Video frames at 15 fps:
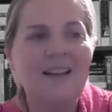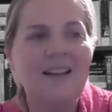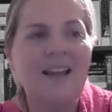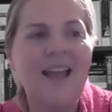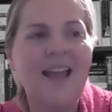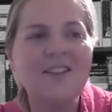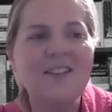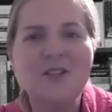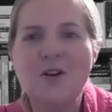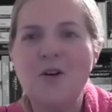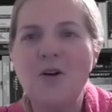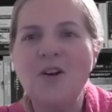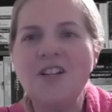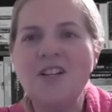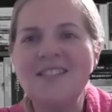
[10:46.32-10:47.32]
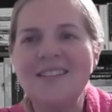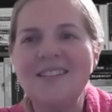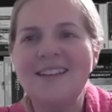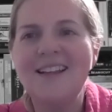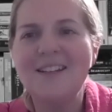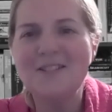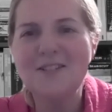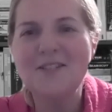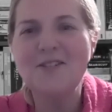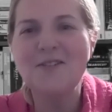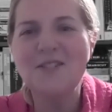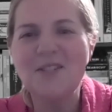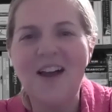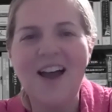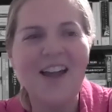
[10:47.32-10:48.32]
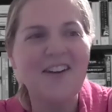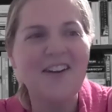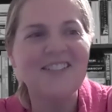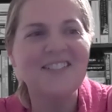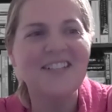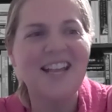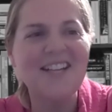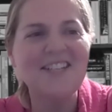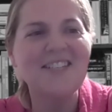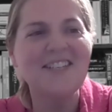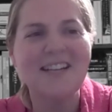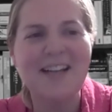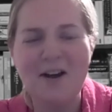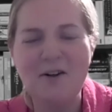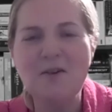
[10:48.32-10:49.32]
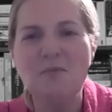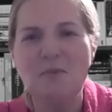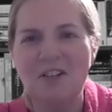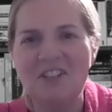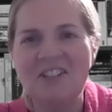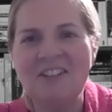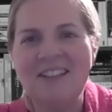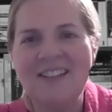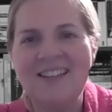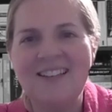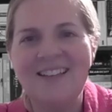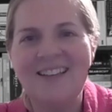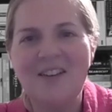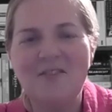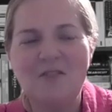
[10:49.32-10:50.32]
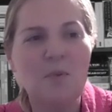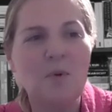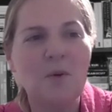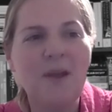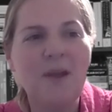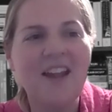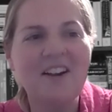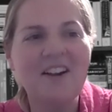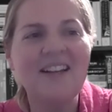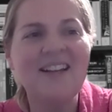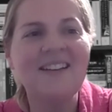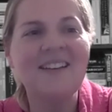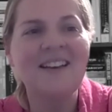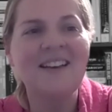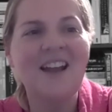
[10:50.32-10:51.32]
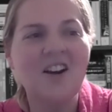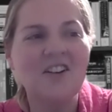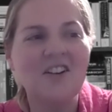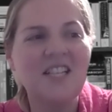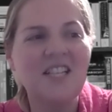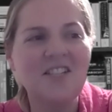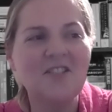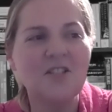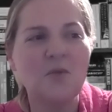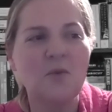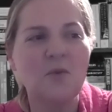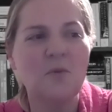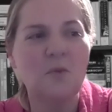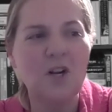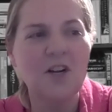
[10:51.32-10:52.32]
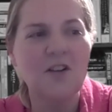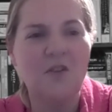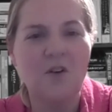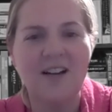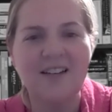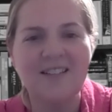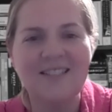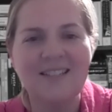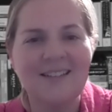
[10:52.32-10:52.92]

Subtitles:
and to hold institutes of higher education accountable for preparing our teacher workforce.